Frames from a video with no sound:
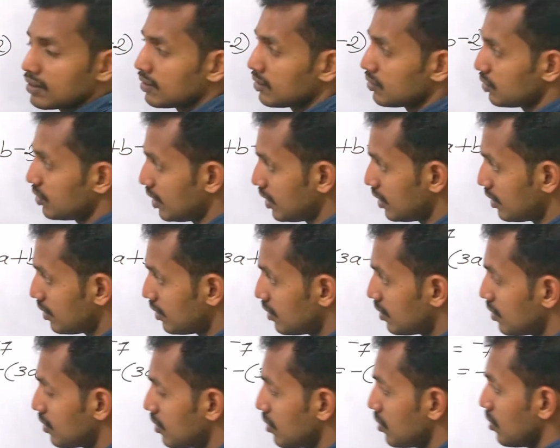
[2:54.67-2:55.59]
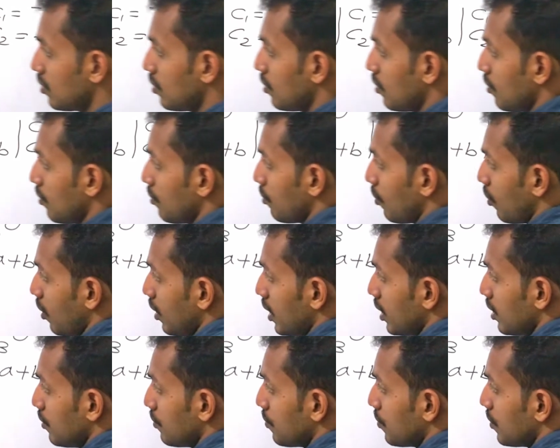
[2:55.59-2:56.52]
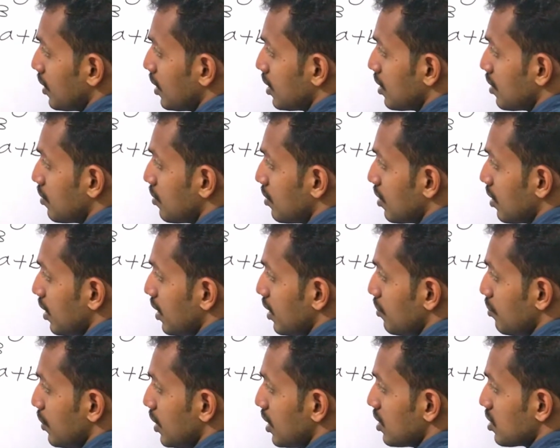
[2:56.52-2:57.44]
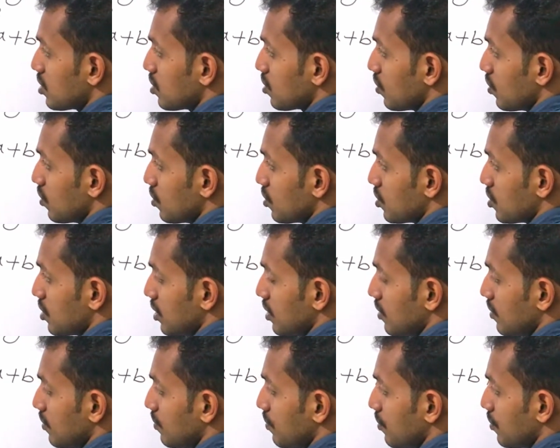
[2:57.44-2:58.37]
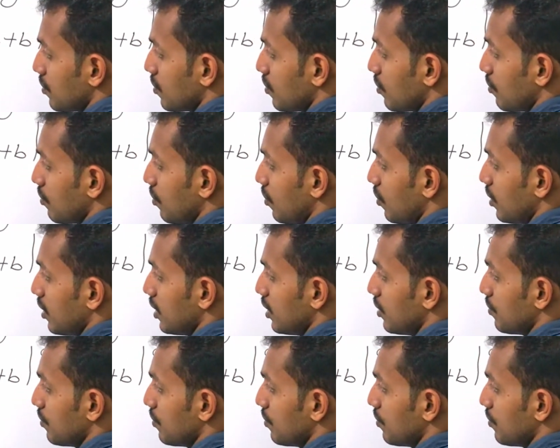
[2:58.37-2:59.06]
Then for infinitely many solution, what